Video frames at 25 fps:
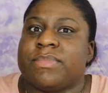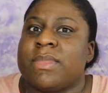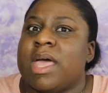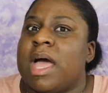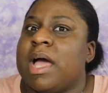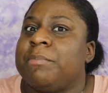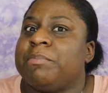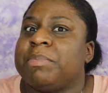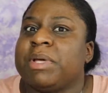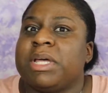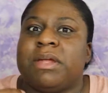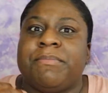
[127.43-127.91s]

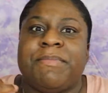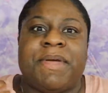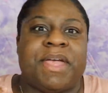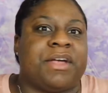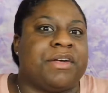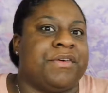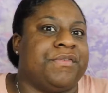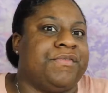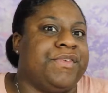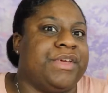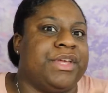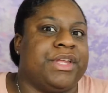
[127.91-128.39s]
I'm gonna
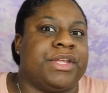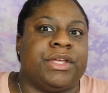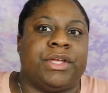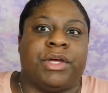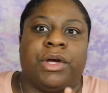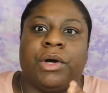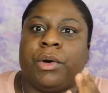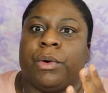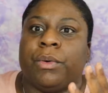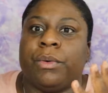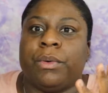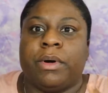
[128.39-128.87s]
make a
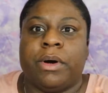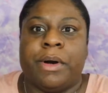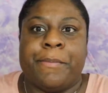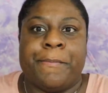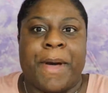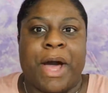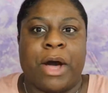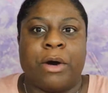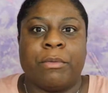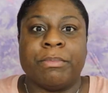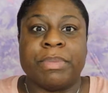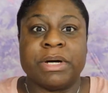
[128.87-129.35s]
video
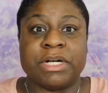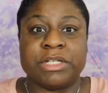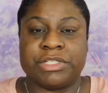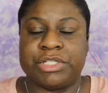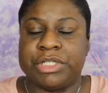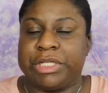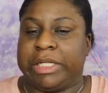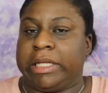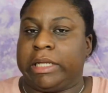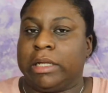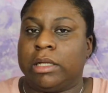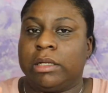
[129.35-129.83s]
about
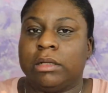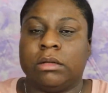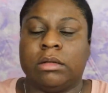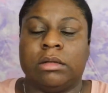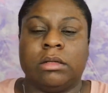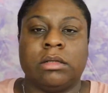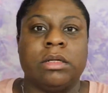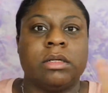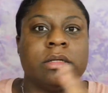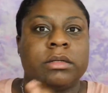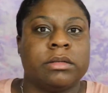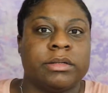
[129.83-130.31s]

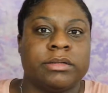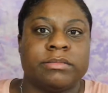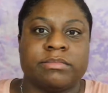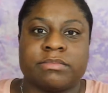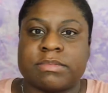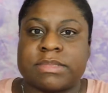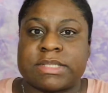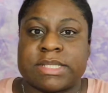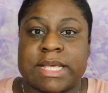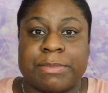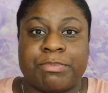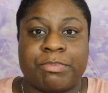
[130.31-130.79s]
budgeting
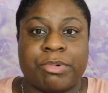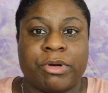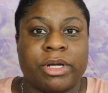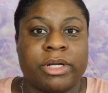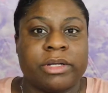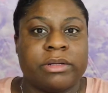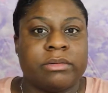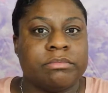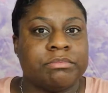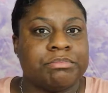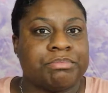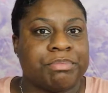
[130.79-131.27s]

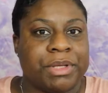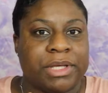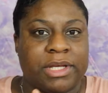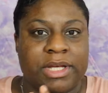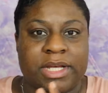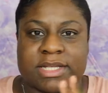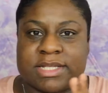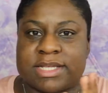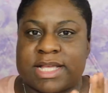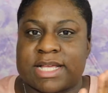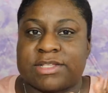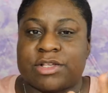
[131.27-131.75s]
separate
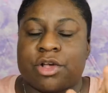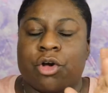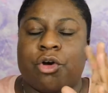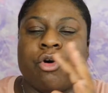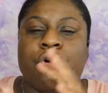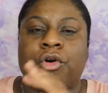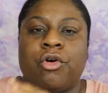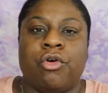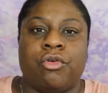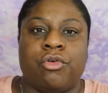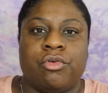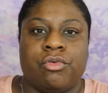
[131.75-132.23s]
because that's a
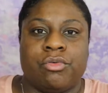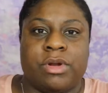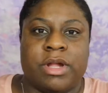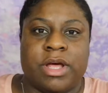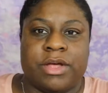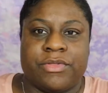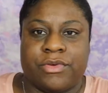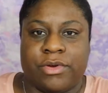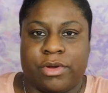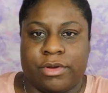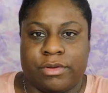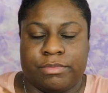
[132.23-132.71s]
whole
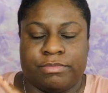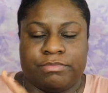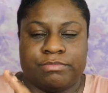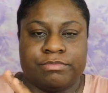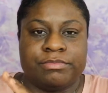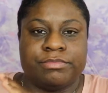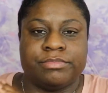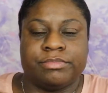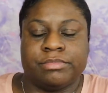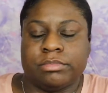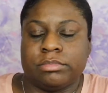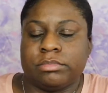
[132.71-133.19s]
nother
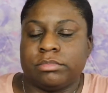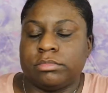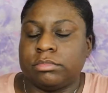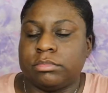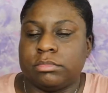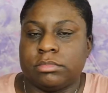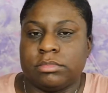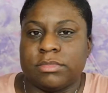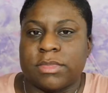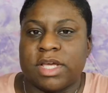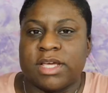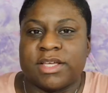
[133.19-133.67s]

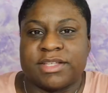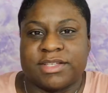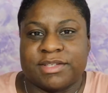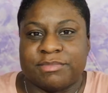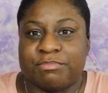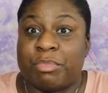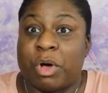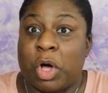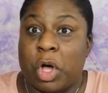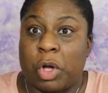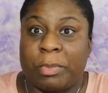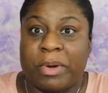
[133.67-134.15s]

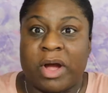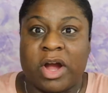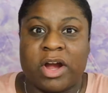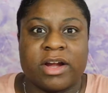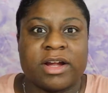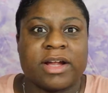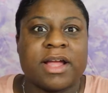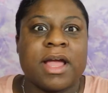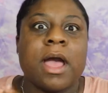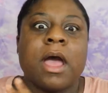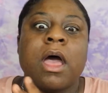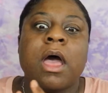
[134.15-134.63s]

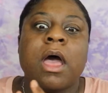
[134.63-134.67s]
ballpark.